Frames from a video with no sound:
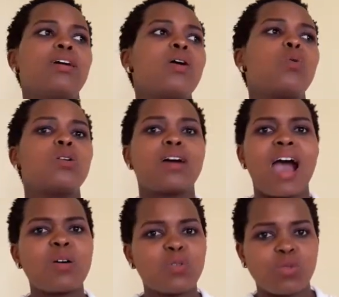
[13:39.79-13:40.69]

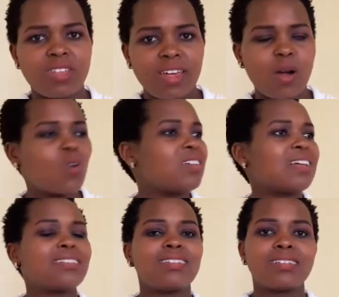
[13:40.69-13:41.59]
How
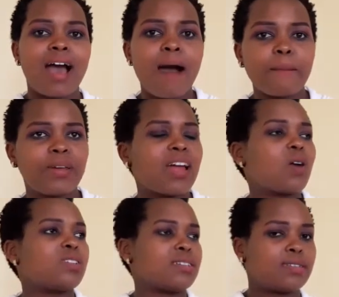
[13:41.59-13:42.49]
does this happen? How
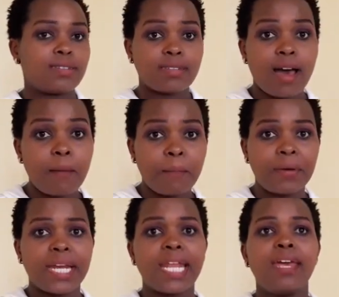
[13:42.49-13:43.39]
does this
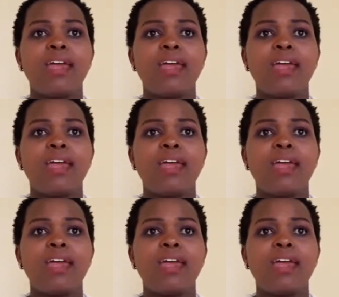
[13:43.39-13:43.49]
happen?